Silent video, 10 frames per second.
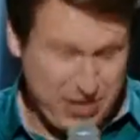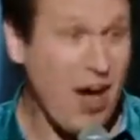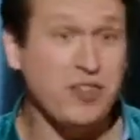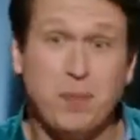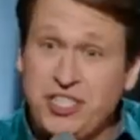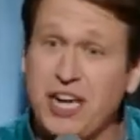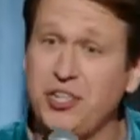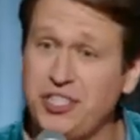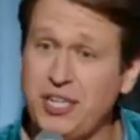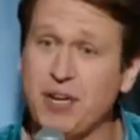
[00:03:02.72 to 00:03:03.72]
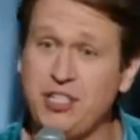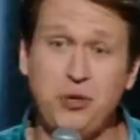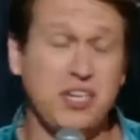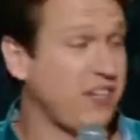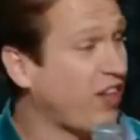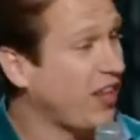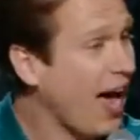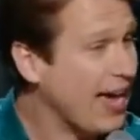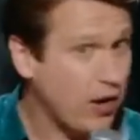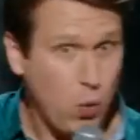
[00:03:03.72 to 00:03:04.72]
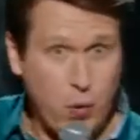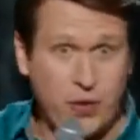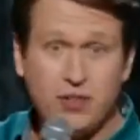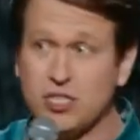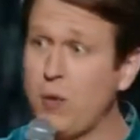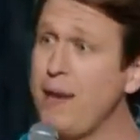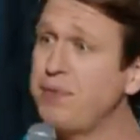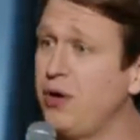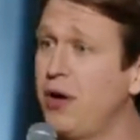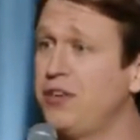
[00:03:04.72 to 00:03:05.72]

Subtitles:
you have to protect your stomach too, because if a lion swipes you on your